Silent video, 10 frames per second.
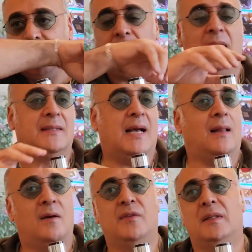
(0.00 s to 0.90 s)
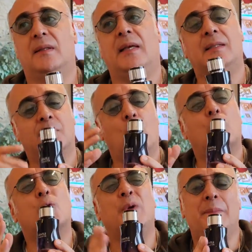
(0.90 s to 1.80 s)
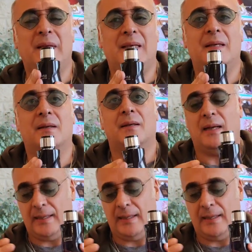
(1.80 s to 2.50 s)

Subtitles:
Yes, I love it. It's more creamy,